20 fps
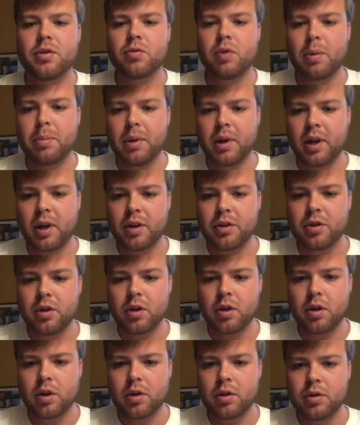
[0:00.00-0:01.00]
replication
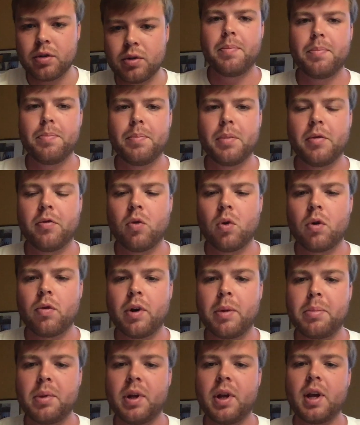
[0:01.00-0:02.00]
occurs. Before
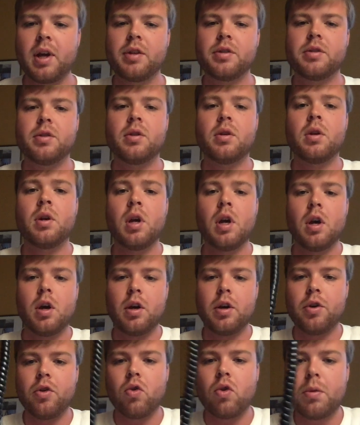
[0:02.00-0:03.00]
replication,
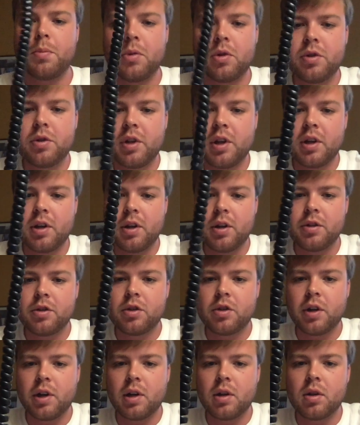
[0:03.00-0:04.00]
a normal DNA
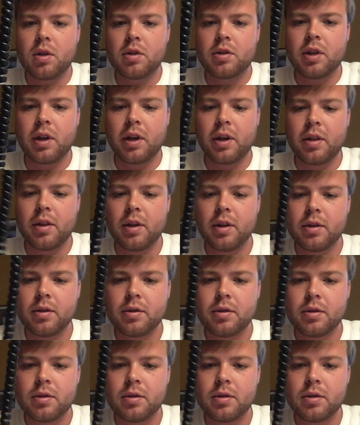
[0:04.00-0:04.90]
strand looks like this.